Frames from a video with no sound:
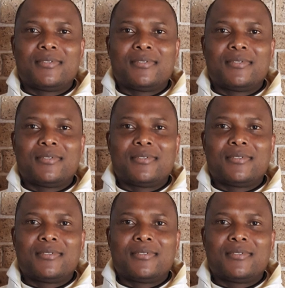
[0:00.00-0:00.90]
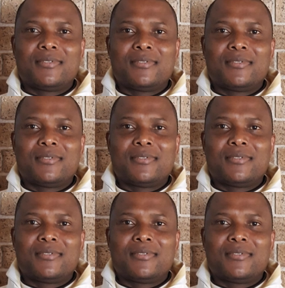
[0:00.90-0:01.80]

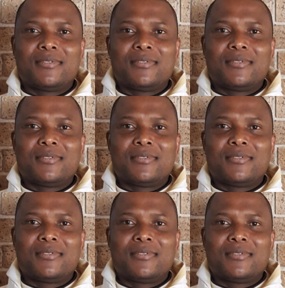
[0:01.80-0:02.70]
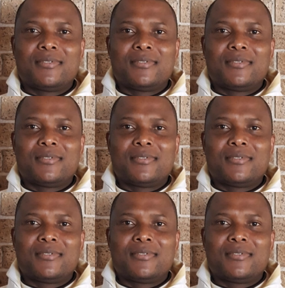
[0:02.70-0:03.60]

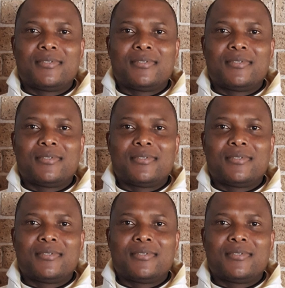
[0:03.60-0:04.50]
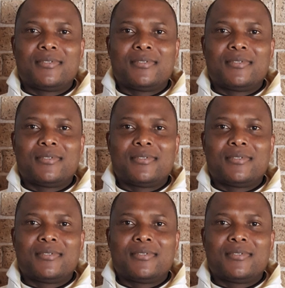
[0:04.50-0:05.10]
This is a still picture; no speech is visible.